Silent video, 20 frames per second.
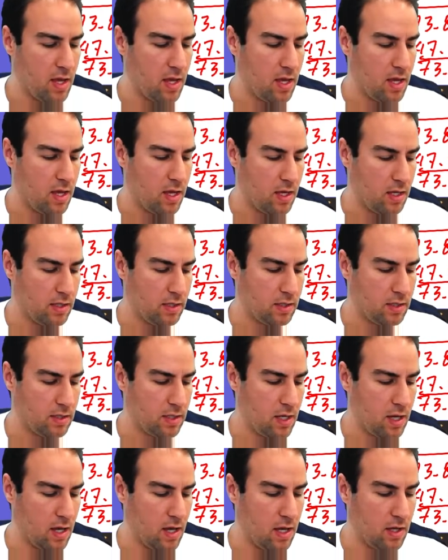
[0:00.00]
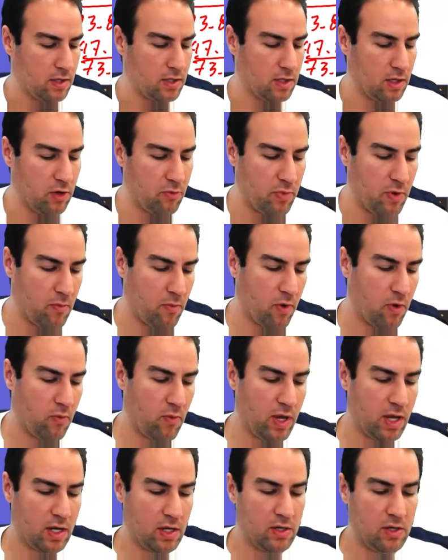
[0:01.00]
There's a little bit more
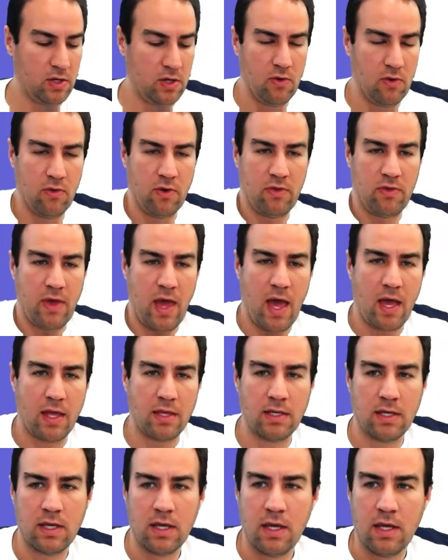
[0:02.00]
we can do with that.